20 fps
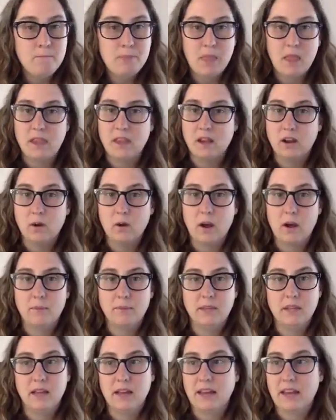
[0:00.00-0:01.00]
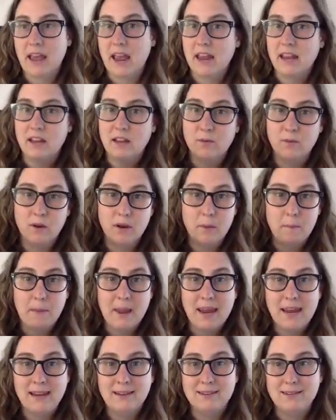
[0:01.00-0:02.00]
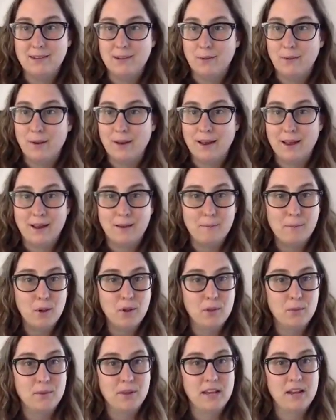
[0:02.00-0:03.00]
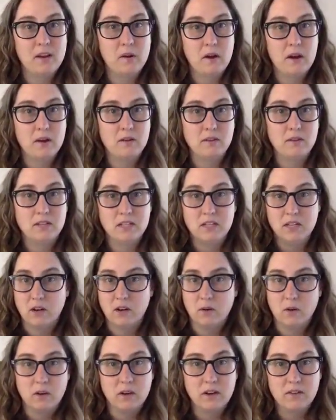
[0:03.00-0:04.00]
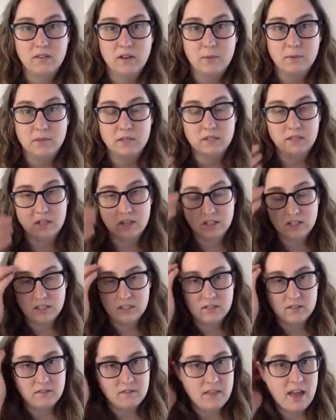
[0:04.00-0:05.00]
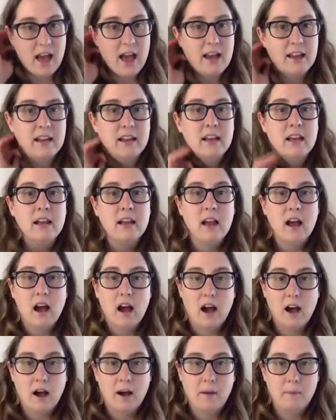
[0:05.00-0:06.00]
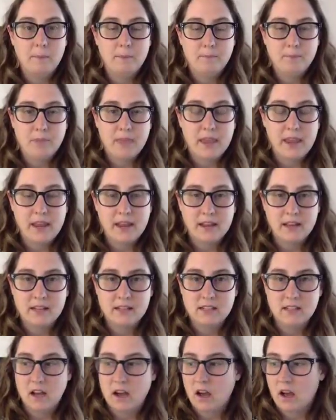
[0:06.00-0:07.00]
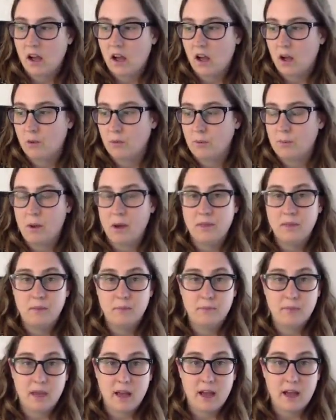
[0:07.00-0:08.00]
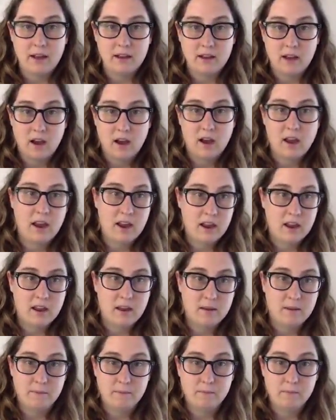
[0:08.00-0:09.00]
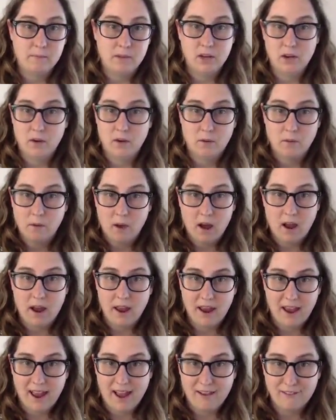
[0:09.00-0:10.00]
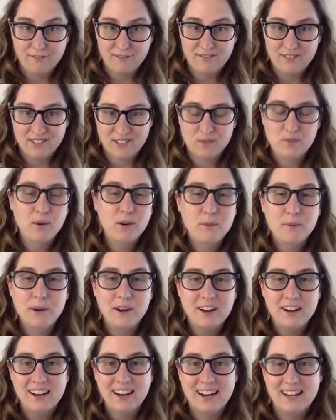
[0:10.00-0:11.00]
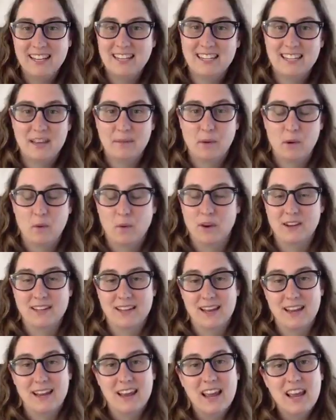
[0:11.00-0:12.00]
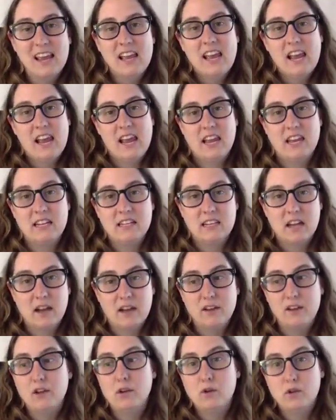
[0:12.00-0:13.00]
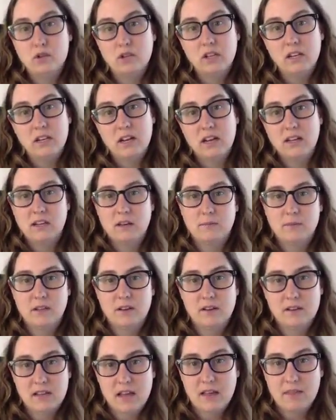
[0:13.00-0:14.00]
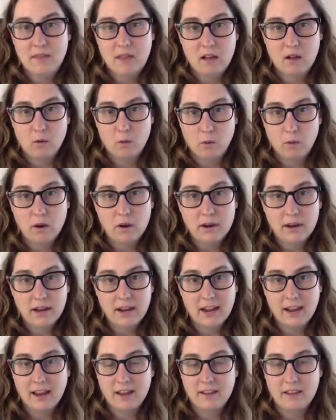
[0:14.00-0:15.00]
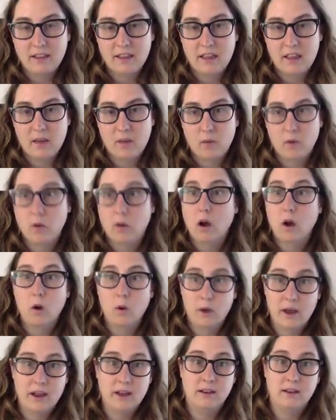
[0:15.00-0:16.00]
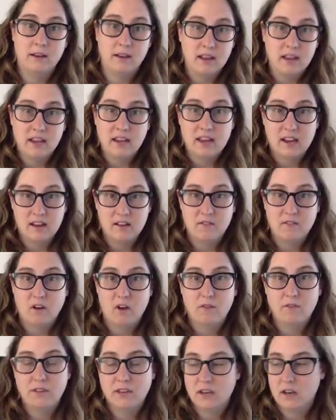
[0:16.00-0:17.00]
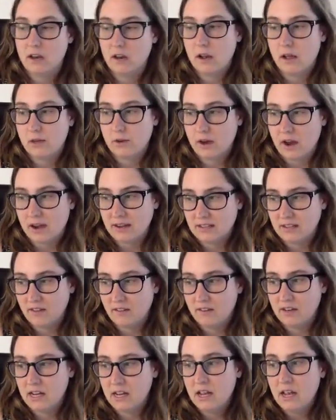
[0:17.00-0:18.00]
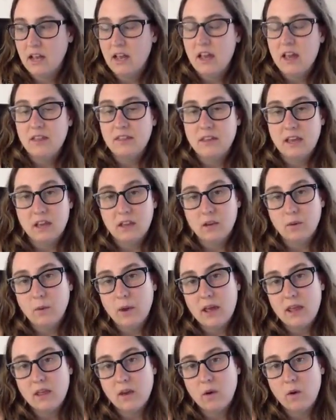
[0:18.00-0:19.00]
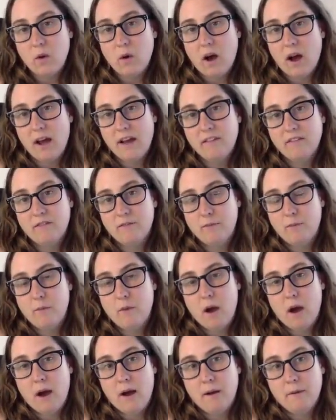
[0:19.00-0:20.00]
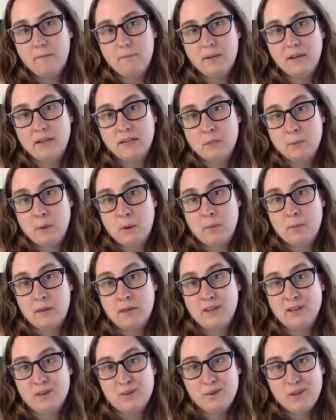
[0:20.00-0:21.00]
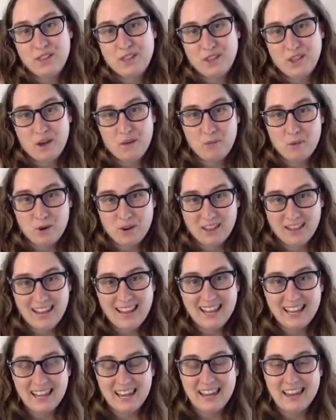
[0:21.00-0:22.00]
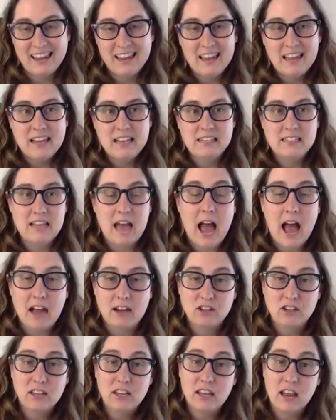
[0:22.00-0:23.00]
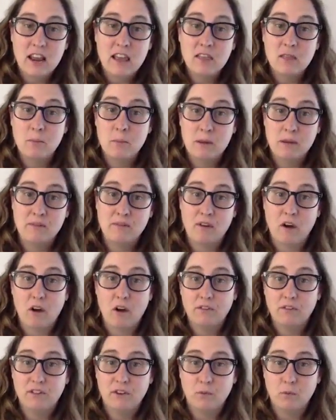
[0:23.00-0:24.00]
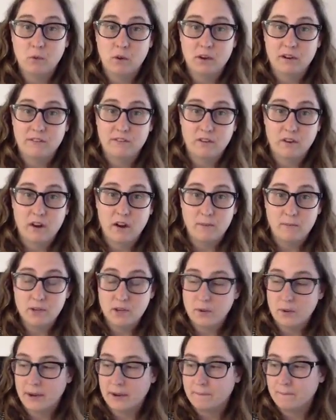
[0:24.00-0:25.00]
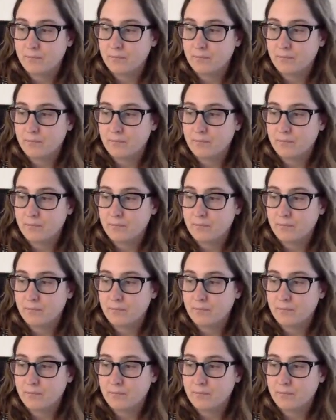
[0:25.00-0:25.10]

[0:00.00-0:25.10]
I'll be like, hey, do you want to paint? Do you want to pull the Play-Doh out? I'll give a couple suggestions of that. And I'll remind them that I am, I have this work period. I need to get my work done. And usually 9 times out of 10, that'll work, and they will go and get involved in another activity. The other way, though, I've been experimenting with a lot more lately is actually getting them involved in whatever I'm doing.